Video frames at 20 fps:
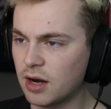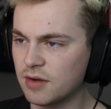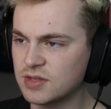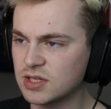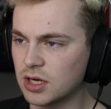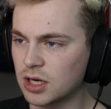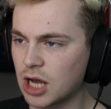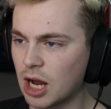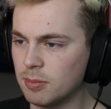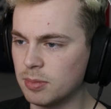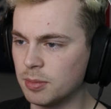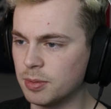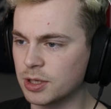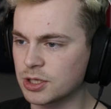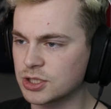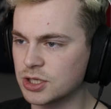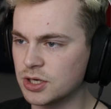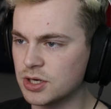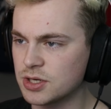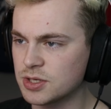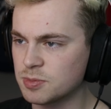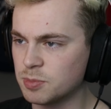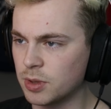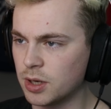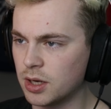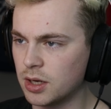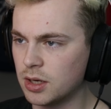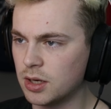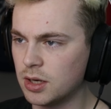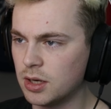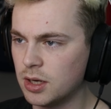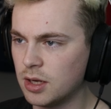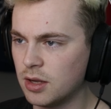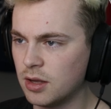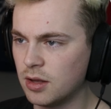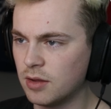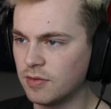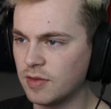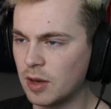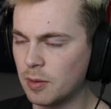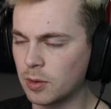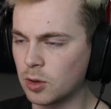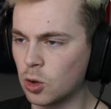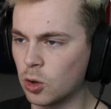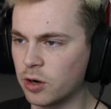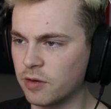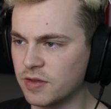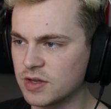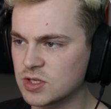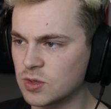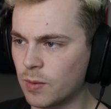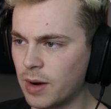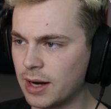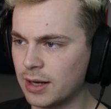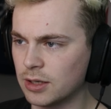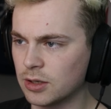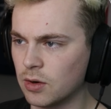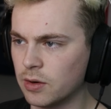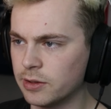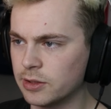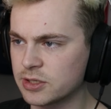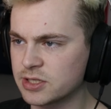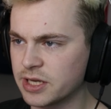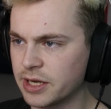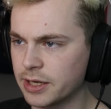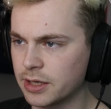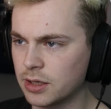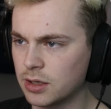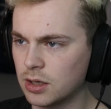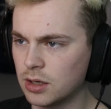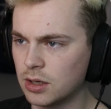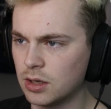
I've seen a couple pictures, but they recorded this a while ago, it looks like.